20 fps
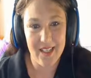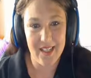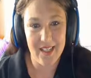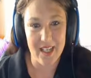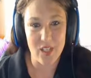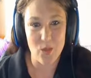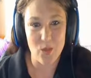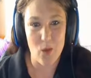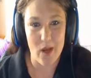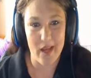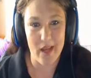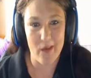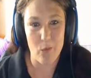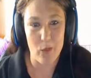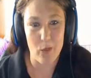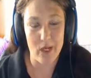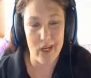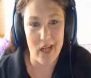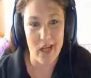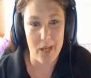That's why
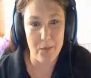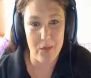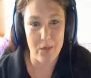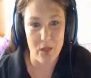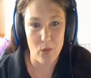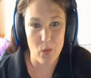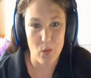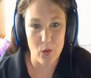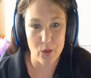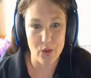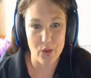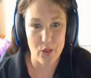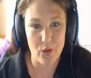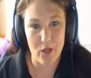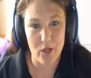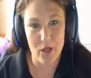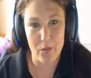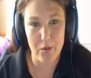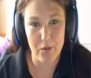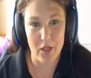when I play
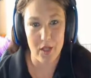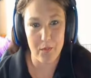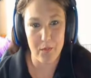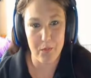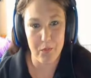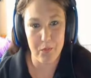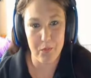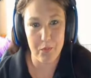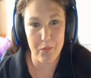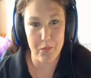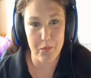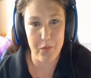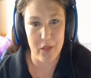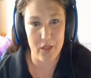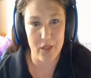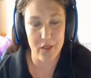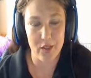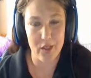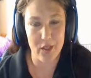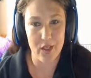Warzone, I play
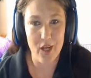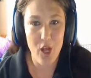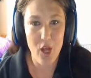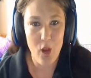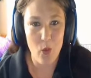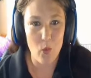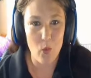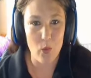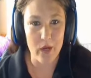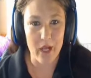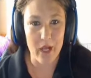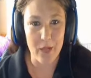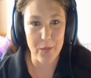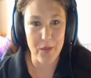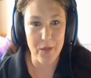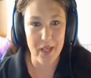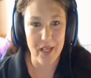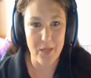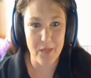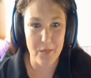Plunder. When I
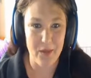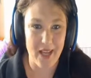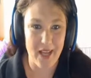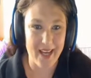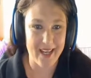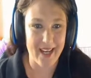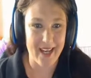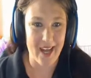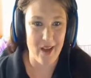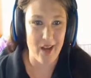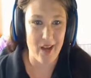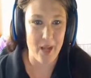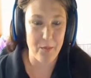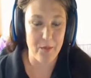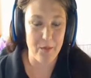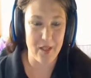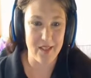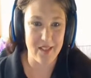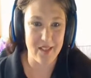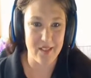played Blackout, I
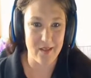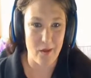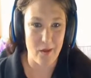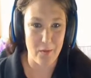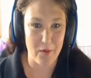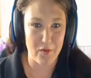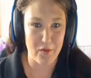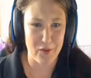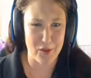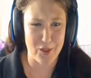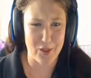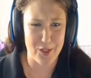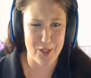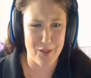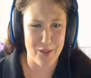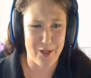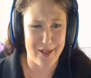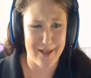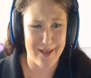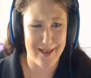played the zombie version
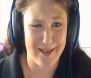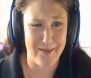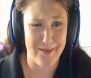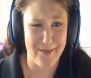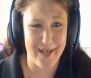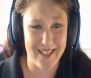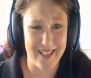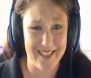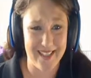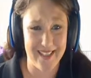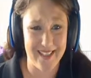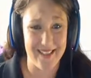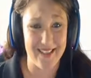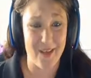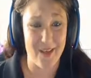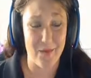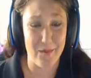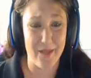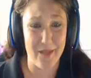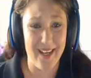so I could come back as a
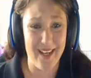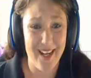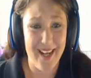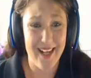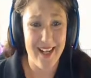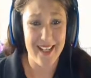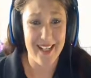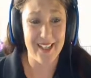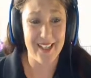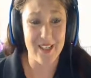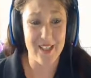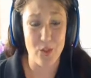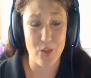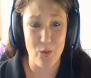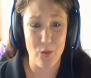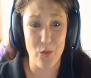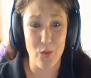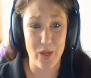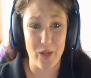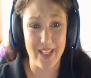zombie. Because
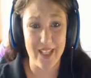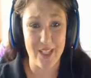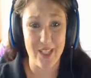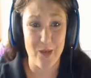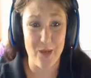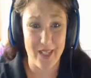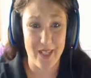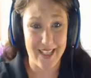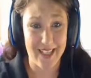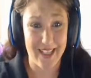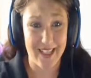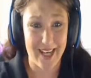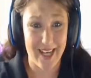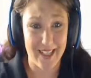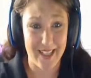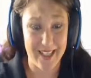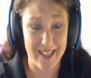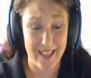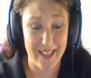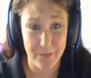doing what I do, I need the
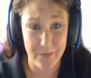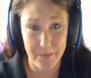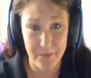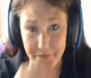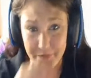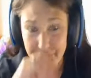content.